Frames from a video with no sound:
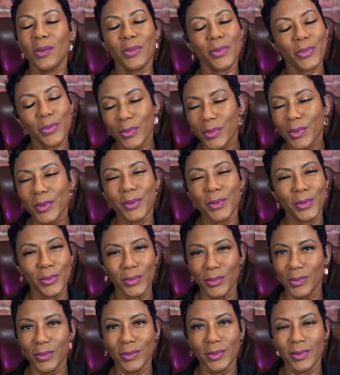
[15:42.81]
through
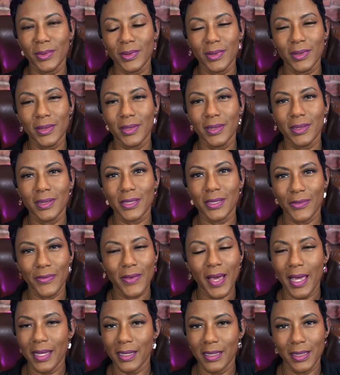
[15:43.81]
to
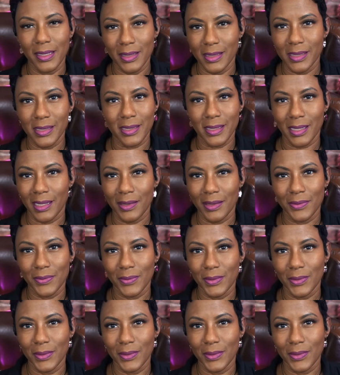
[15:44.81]
find the good stuff.